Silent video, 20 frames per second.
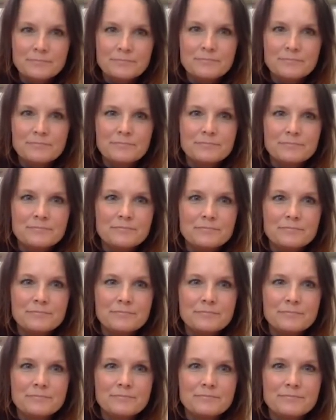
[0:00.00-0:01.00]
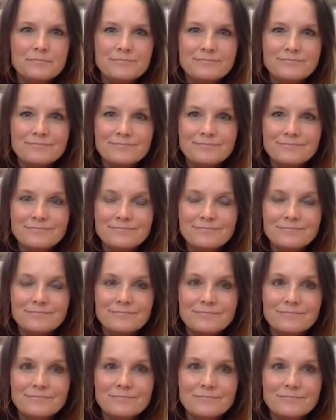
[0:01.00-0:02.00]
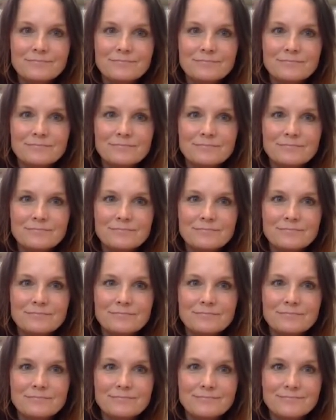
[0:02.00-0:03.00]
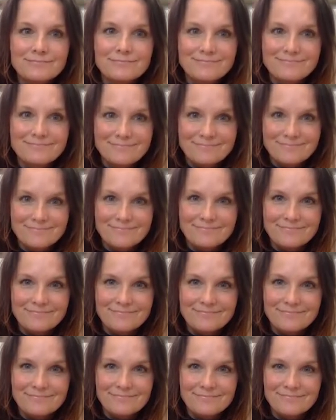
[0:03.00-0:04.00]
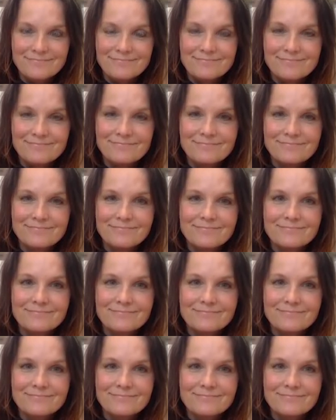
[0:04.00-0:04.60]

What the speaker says: The person shown says nothing.